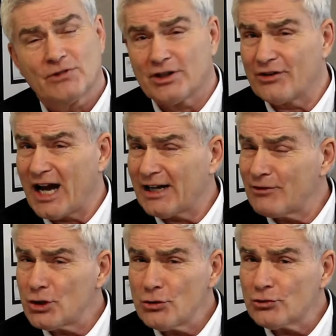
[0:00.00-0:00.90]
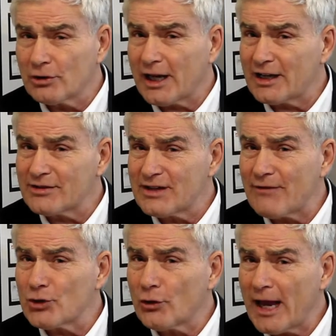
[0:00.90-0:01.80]
They're not even neutral like a
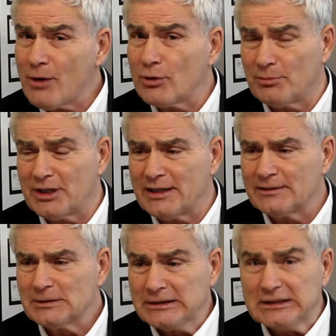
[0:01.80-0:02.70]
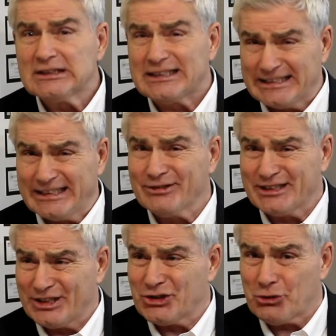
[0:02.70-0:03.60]
7 or 8 would be. They're a
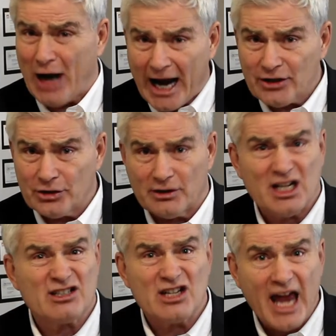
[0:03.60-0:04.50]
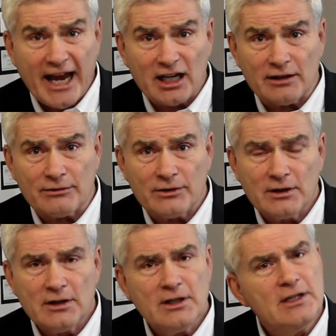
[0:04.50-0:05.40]
detractor. It's negative.
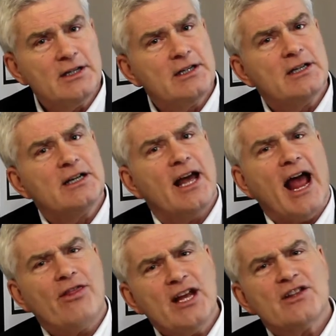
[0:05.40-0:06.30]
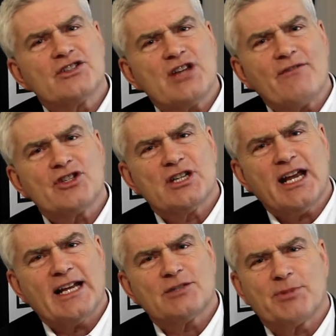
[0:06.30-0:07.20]
And then the 7s and
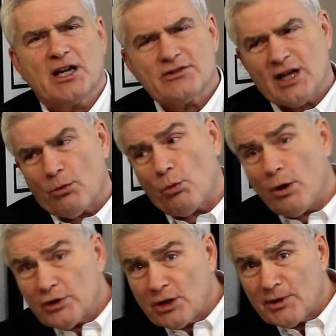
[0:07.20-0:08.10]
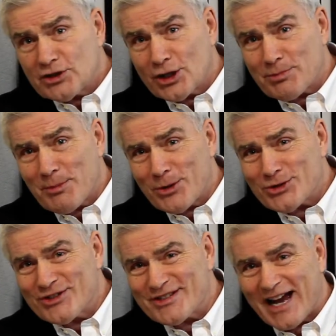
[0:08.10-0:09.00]
8s, because they won't commit to the
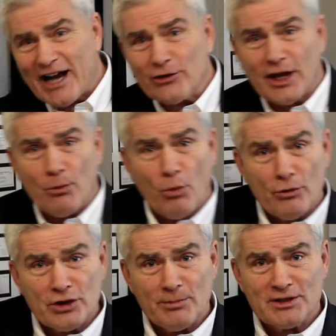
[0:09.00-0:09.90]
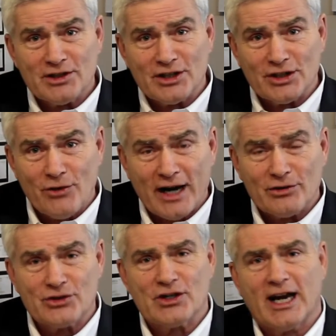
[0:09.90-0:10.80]
promotion side or they won't commit to the
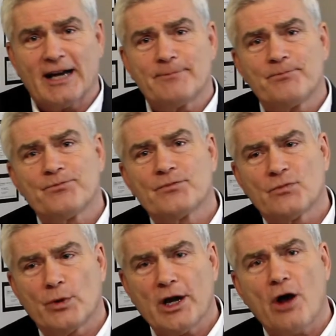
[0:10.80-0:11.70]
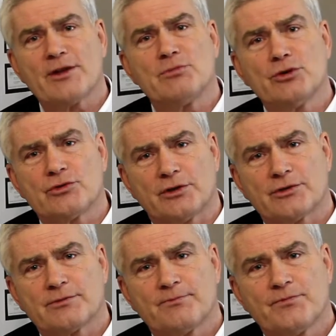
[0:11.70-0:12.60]
detractor side, we call them neutrals.